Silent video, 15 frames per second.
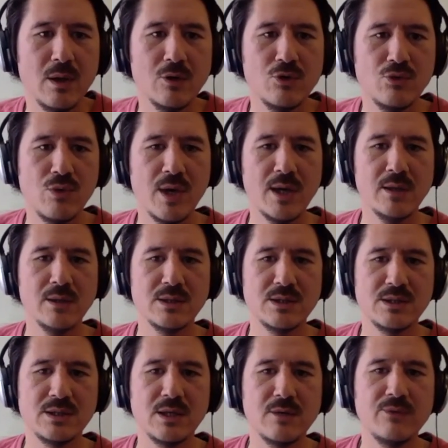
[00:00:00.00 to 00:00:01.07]
a great
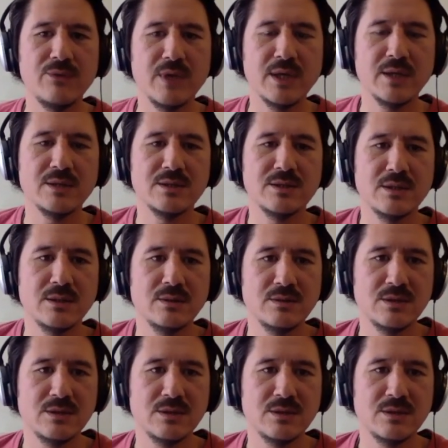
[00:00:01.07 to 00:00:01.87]
set of things to,